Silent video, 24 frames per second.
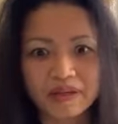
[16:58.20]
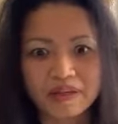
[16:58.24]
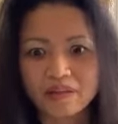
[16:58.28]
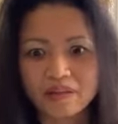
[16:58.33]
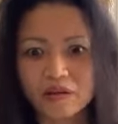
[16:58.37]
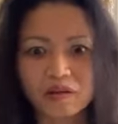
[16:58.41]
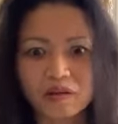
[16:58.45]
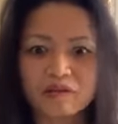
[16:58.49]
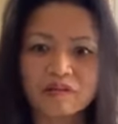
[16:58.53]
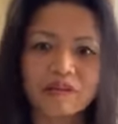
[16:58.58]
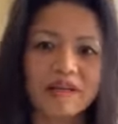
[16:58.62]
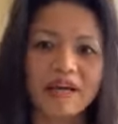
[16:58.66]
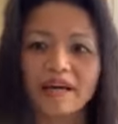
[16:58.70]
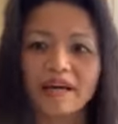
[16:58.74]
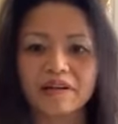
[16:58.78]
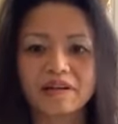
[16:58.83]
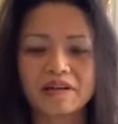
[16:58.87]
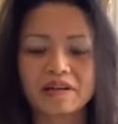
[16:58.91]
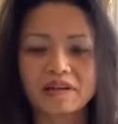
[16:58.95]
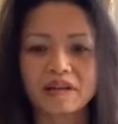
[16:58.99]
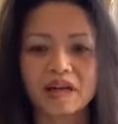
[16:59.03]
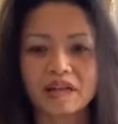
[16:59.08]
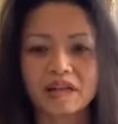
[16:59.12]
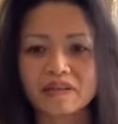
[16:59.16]
big
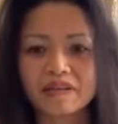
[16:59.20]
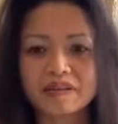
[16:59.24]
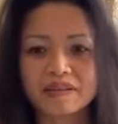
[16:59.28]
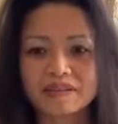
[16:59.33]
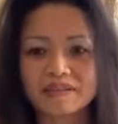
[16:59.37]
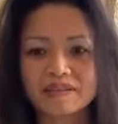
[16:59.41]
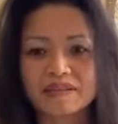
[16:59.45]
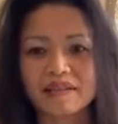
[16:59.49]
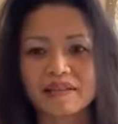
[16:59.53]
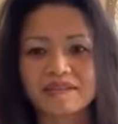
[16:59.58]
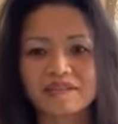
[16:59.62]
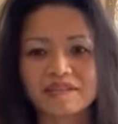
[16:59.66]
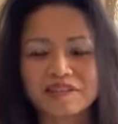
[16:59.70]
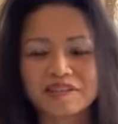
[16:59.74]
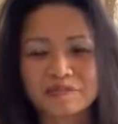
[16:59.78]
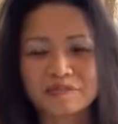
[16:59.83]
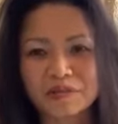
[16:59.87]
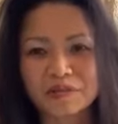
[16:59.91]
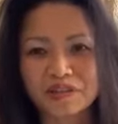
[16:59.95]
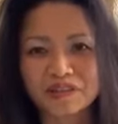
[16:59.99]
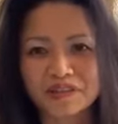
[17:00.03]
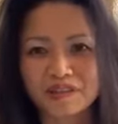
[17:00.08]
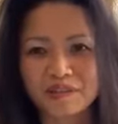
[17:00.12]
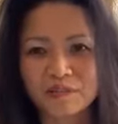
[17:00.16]
go-getter, and all of a sudden this
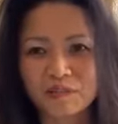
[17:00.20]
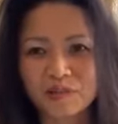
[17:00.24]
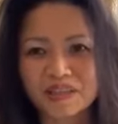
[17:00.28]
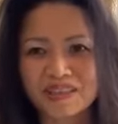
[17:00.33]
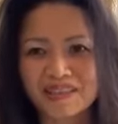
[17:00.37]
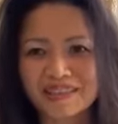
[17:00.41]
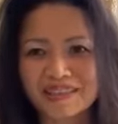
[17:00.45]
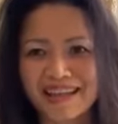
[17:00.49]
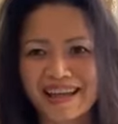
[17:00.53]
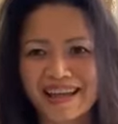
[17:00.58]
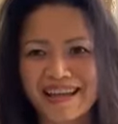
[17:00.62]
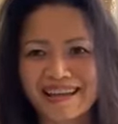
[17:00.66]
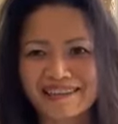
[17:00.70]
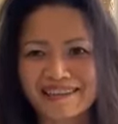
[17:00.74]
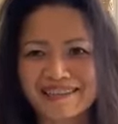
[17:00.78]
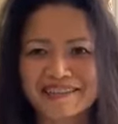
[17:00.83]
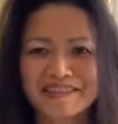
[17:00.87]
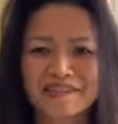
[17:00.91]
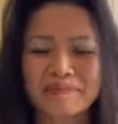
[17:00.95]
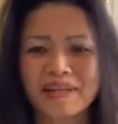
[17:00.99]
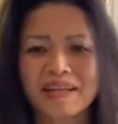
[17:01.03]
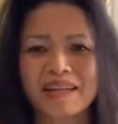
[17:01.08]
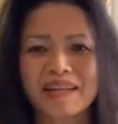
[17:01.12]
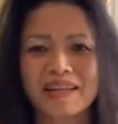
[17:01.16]
person was saying
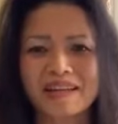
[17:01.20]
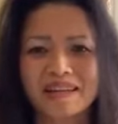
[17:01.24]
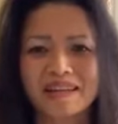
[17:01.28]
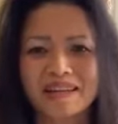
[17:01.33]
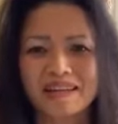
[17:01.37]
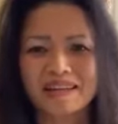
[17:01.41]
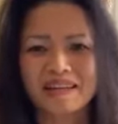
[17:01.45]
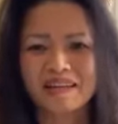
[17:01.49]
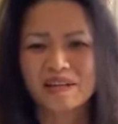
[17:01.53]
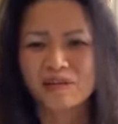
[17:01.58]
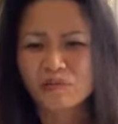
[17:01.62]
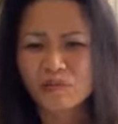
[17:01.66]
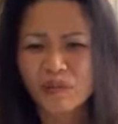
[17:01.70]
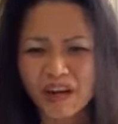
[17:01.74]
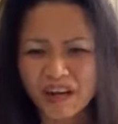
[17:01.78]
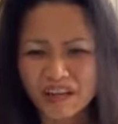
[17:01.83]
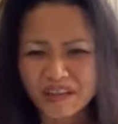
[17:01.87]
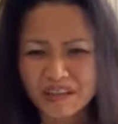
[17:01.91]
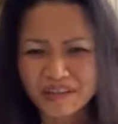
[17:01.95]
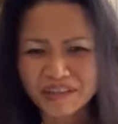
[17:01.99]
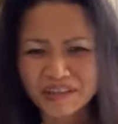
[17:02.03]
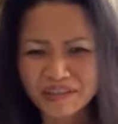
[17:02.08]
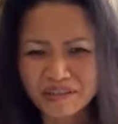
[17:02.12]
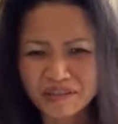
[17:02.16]
to me, why
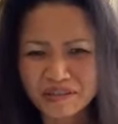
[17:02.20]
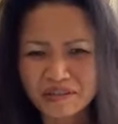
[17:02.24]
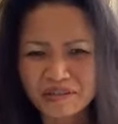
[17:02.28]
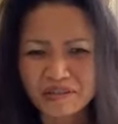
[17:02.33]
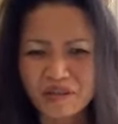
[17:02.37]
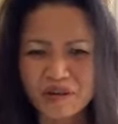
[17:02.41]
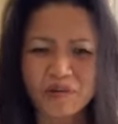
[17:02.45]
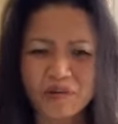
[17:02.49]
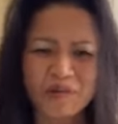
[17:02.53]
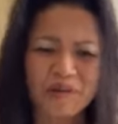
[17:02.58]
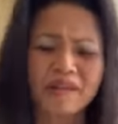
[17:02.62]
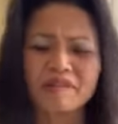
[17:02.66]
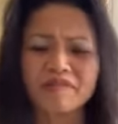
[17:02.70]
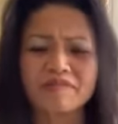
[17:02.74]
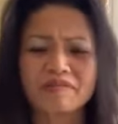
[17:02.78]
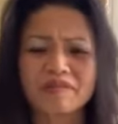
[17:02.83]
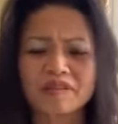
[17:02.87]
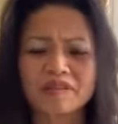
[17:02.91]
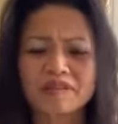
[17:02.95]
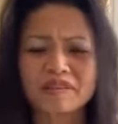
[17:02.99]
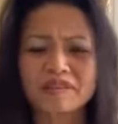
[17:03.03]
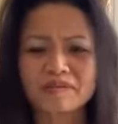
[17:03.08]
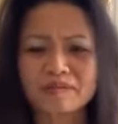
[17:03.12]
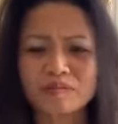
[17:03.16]
aren't you going
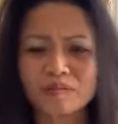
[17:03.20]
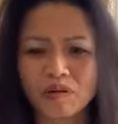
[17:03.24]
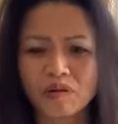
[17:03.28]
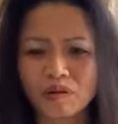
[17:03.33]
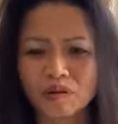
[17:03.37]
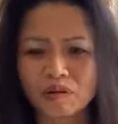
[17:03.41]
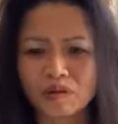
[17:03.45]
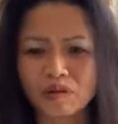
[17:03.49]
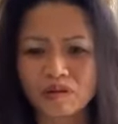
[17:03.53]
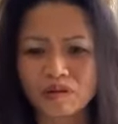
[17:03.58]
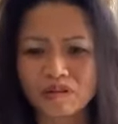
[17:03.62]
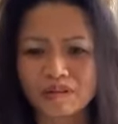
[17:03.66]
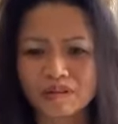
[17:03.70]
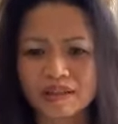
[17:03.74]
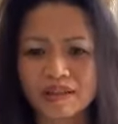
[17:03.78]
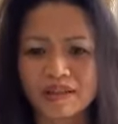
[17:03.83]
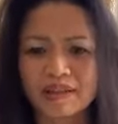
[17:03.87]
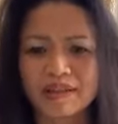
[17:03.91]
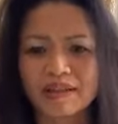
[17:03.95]
for this role?